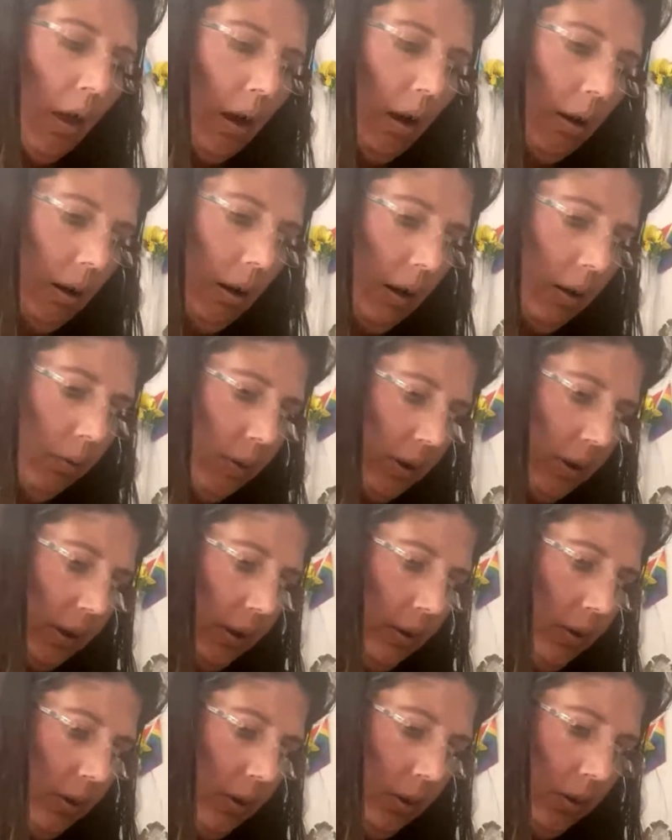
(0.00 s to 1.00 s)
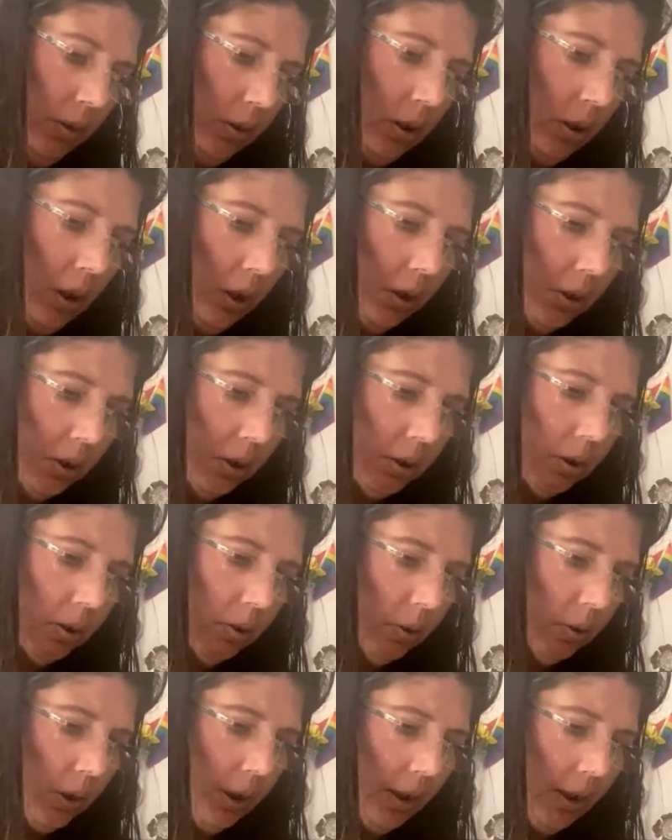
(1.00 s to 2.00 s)
I was in Dollar
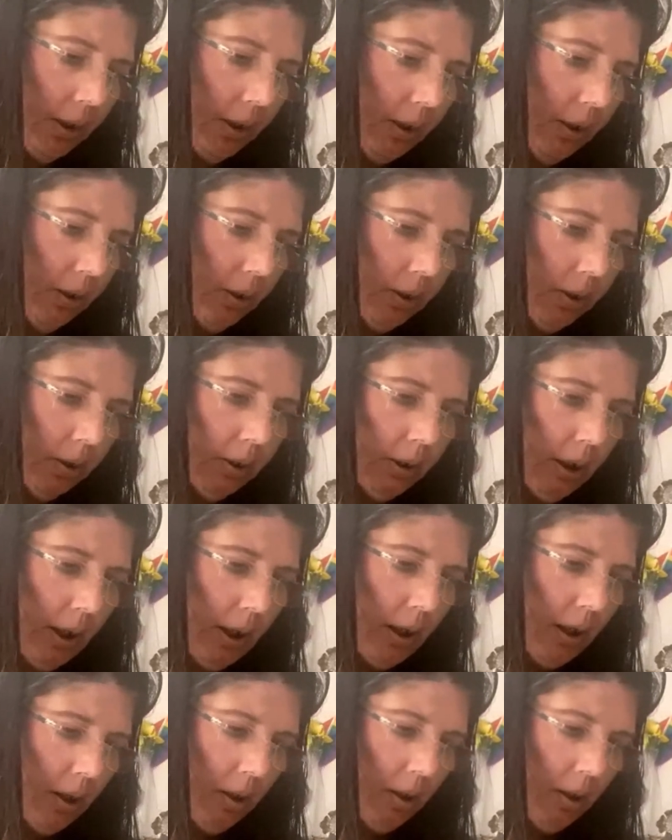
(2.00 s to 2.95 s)
Store the other day.